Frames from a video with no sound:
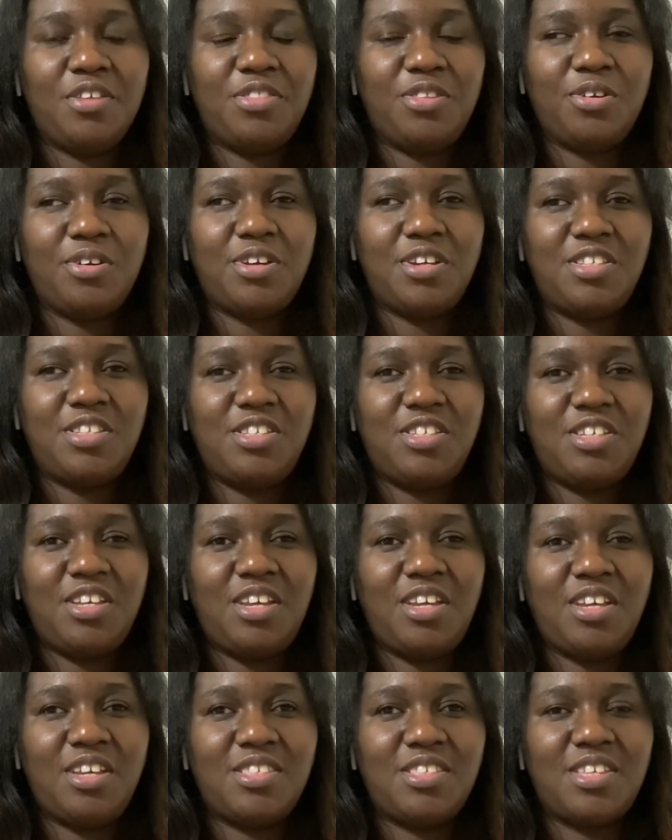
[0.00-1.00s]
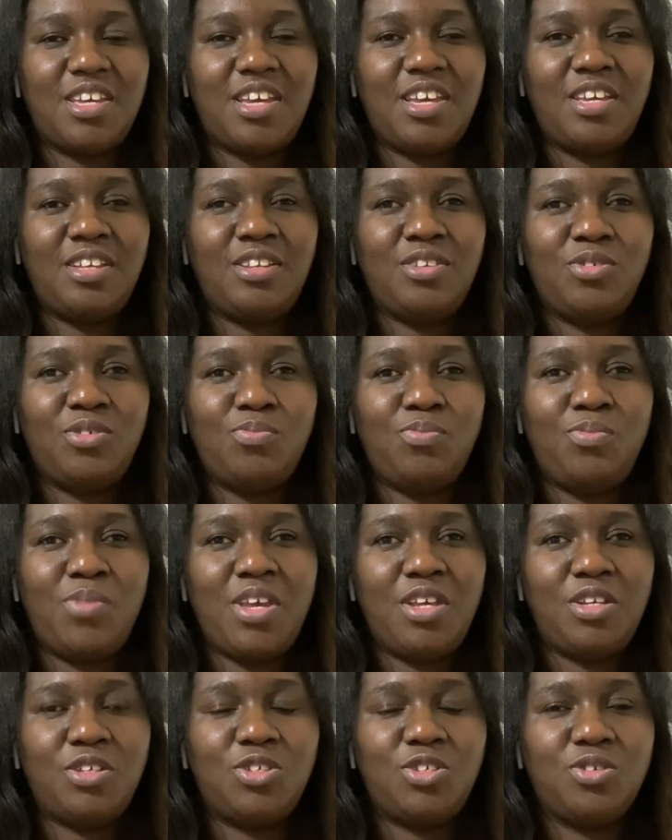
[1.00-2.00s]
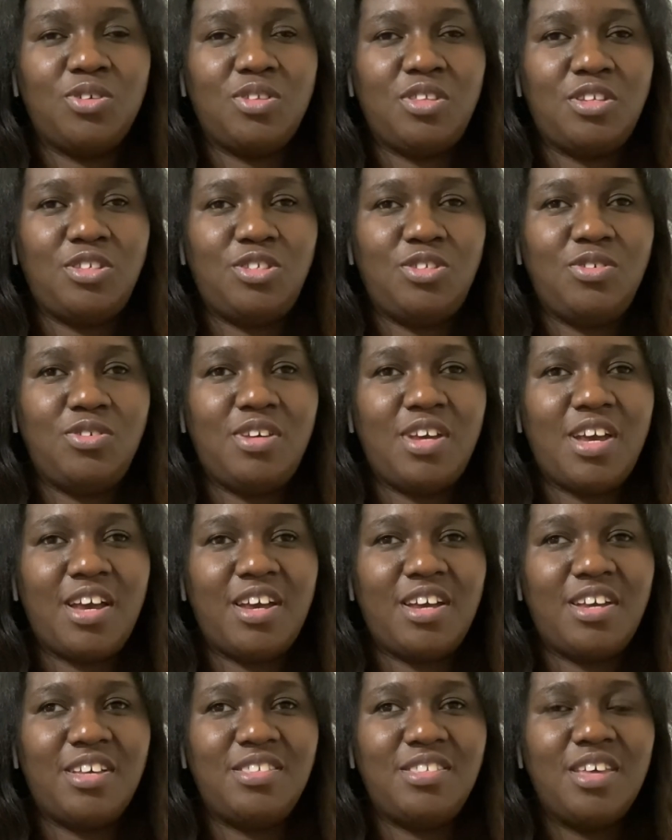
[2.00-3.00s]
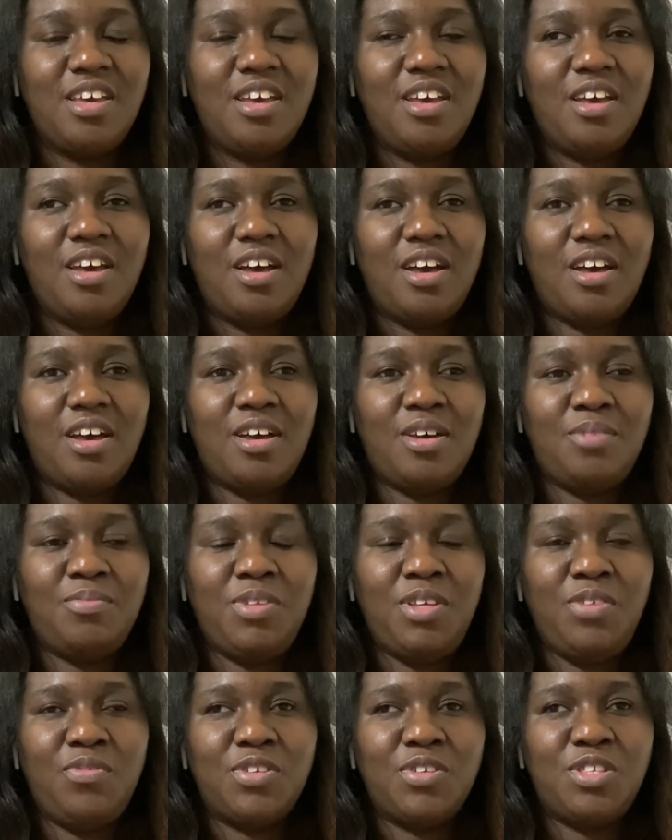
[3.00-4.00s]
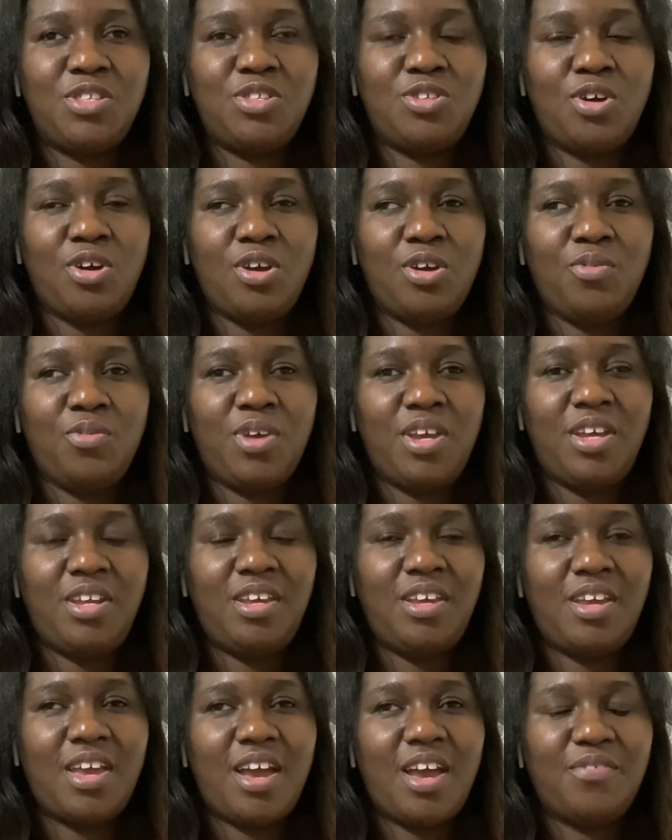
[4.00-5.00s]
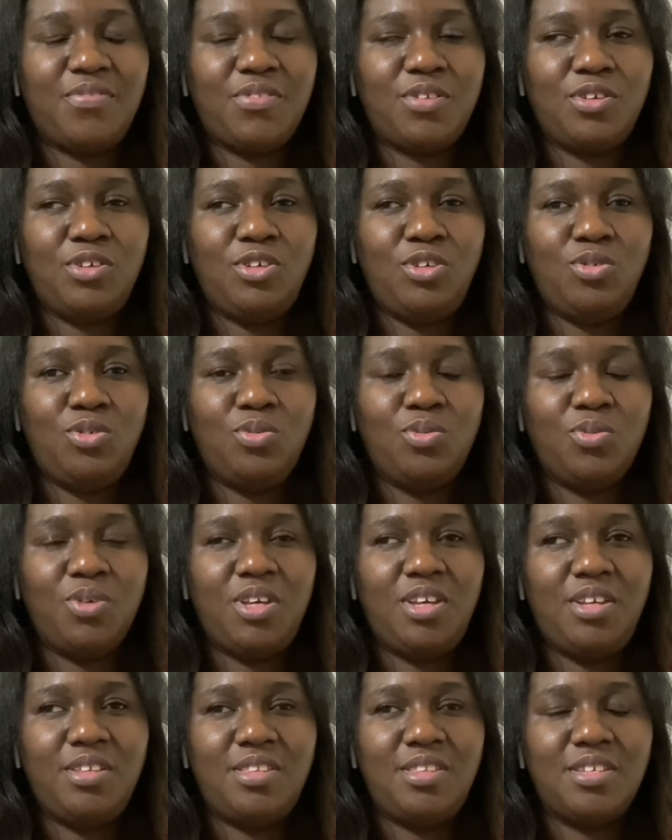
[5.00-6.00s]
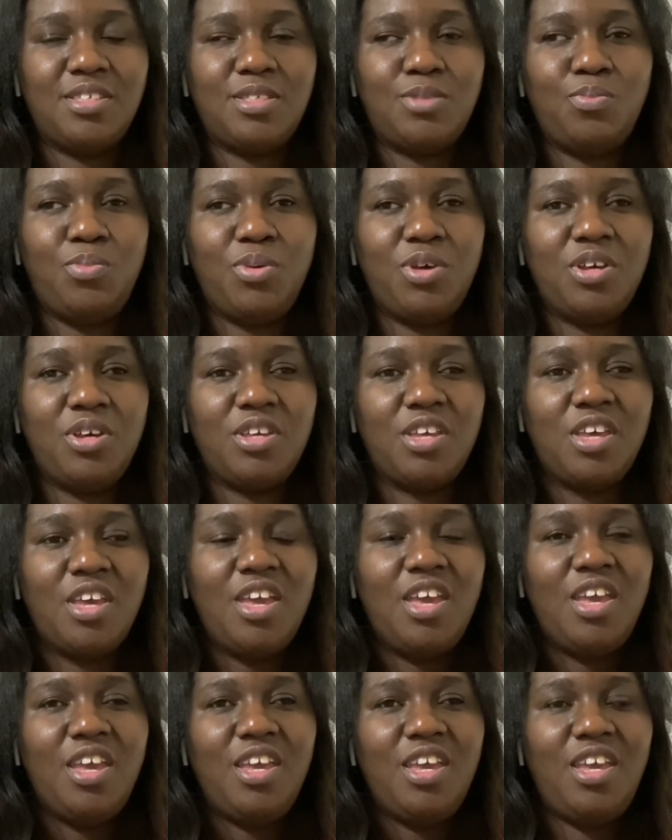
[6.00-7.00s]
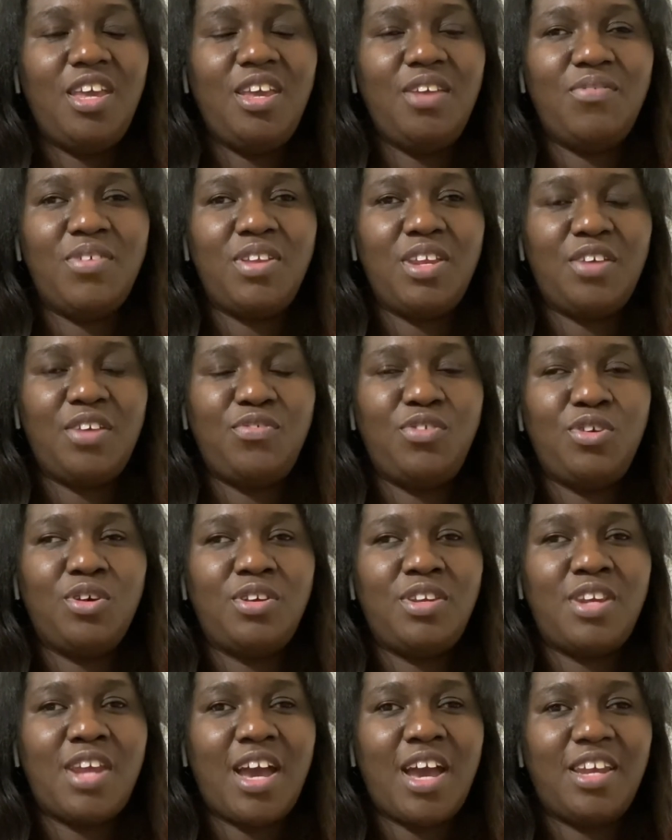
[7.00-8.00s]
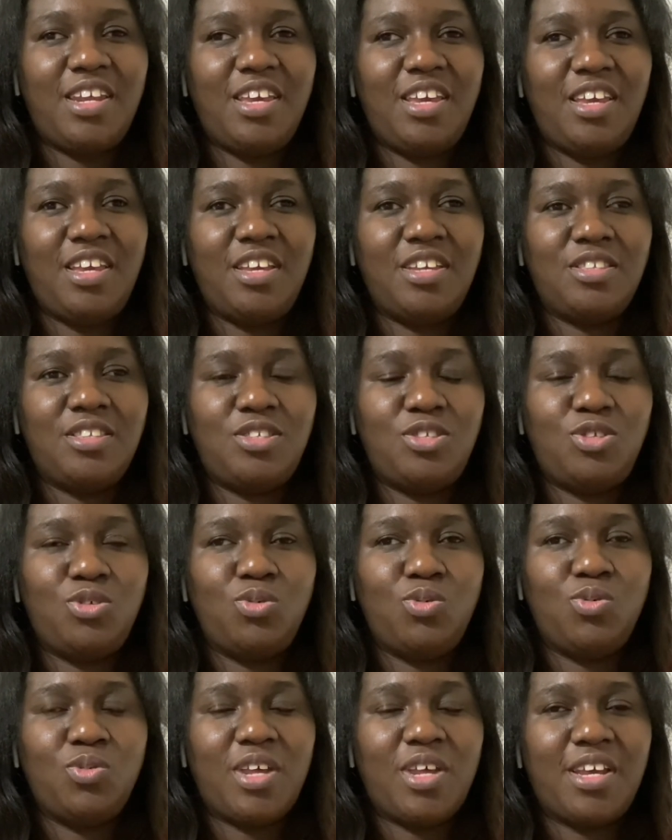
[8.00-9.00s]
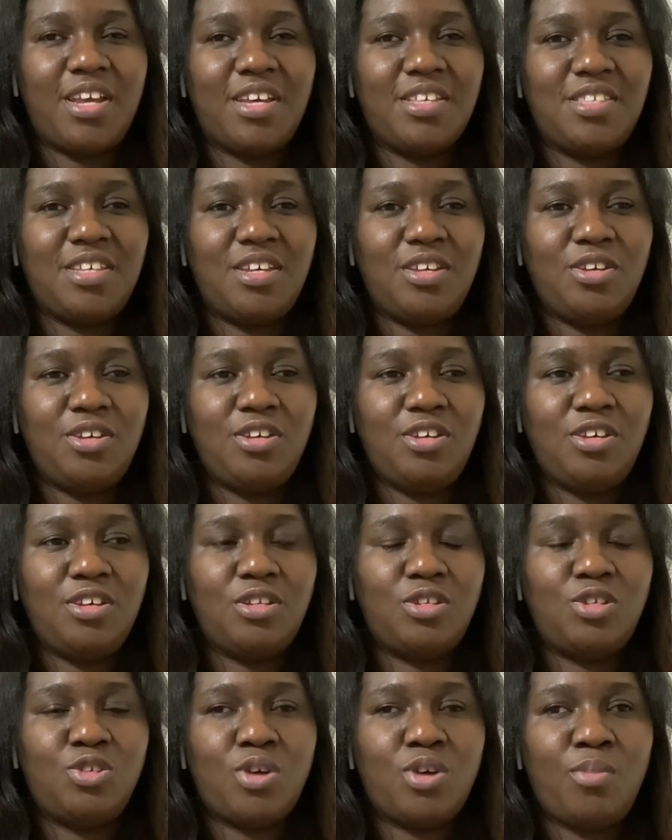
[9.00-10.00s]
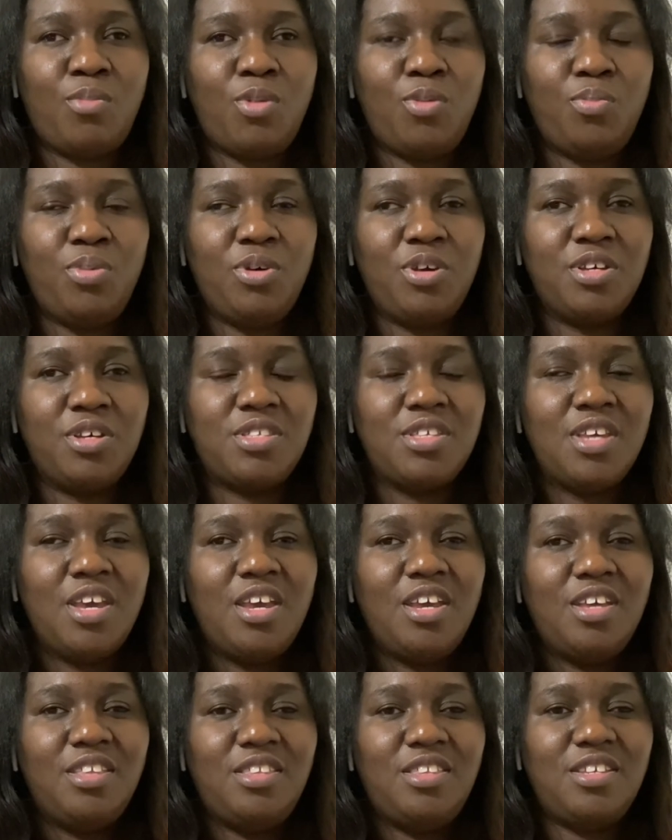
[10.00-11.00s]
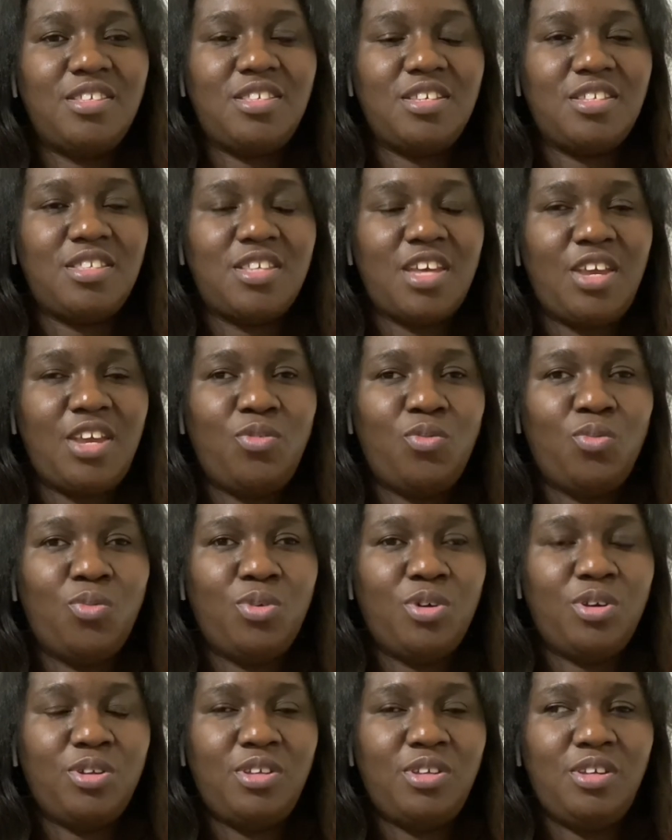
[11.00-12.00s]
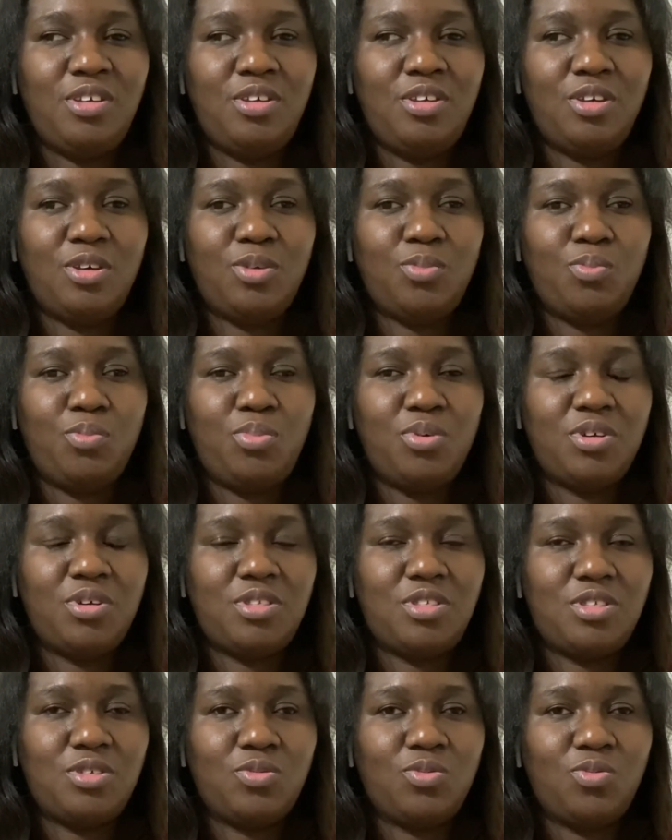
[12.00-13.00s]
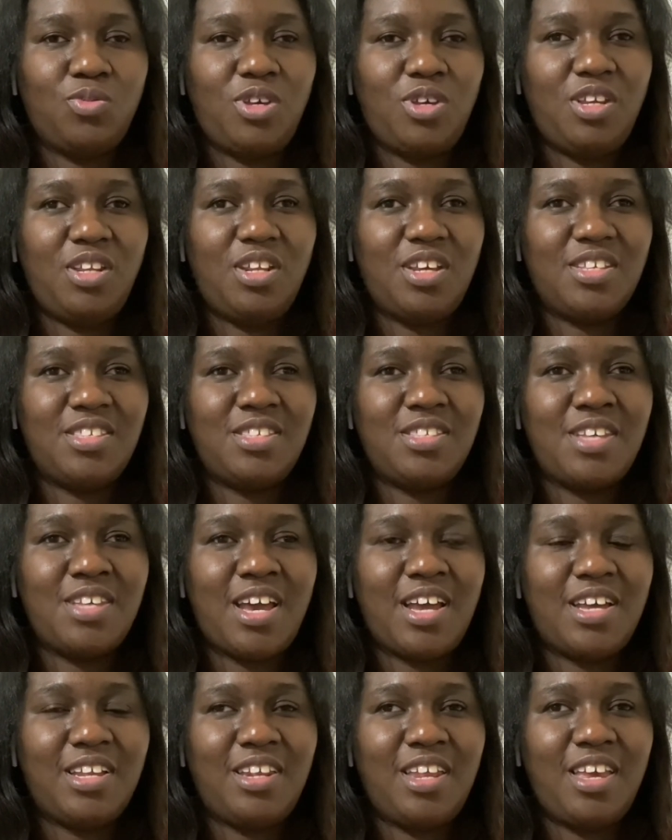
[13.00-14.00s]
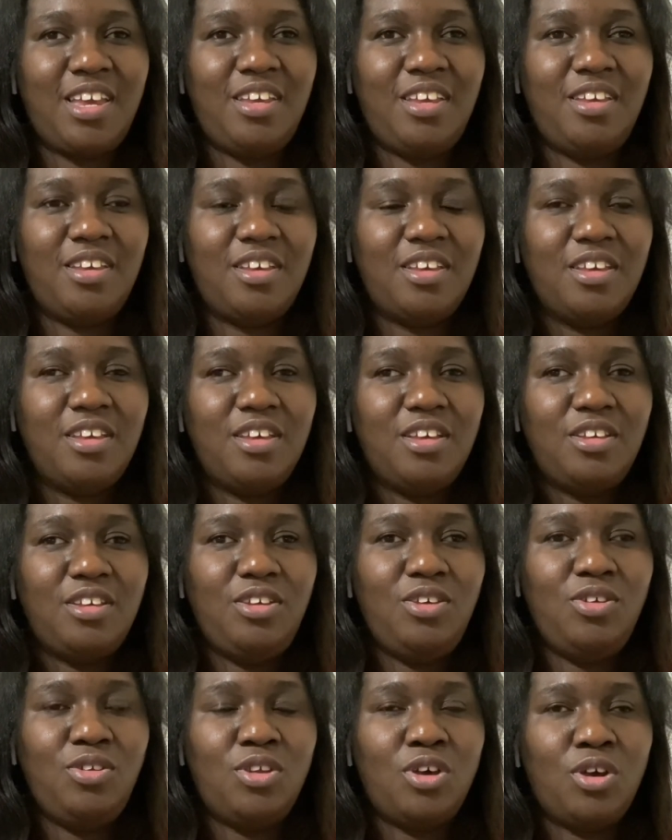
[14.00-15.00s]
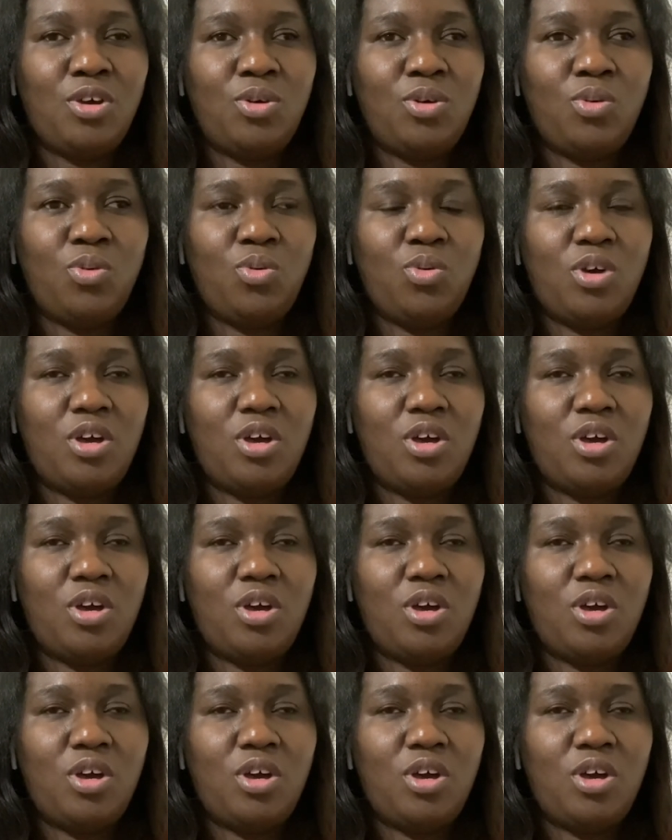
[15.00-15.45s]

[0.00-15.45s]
a chance, and make sure that you guys leave a star rating after you read this book. Even if you're not into, like I said, hood drama books, this is a really good book to read. It's not like, you know,